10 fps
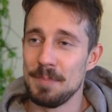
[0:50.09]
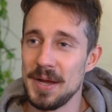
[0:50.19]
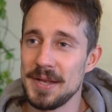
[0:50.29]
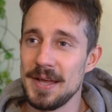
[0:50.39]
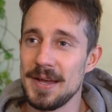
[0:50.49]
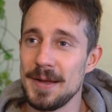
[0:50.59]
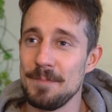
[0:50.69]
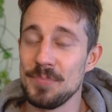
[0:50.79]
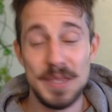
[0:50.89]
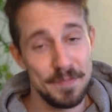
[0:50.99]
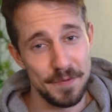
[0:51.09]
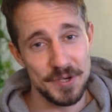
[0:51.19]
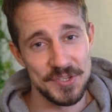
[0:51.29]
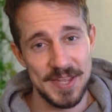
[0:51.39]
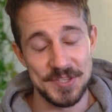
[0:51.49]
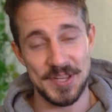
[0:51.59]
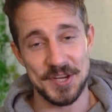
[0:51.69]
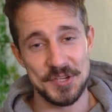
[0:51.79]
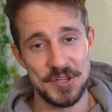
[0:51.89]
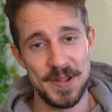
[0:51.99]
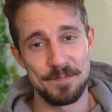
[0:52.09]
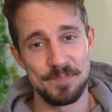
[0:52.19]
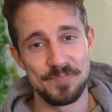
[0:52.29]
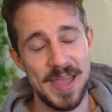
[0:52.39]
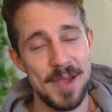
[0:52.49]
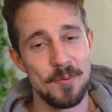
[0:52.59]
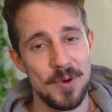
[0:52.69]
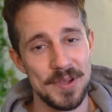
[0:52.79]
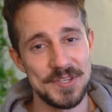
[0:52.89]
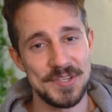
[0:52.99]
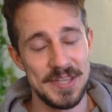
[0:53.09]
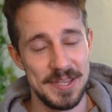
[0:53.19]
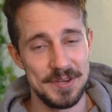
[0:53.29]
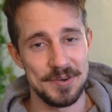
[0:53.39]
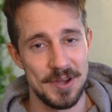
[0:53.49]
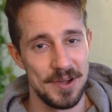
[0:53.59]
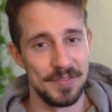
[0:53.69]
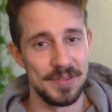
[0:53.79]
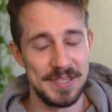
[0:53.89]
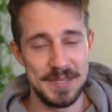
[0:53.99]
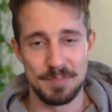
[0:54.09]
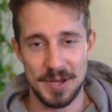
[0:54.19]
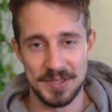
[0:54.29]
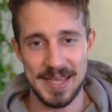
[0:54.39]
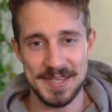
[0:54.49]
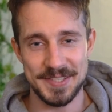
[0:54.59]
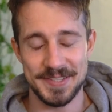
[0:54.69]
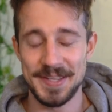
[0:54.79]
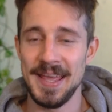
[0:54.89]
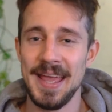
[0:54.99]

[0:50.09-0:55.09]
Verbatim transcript: But um, the first guest actually that was here on the podcast,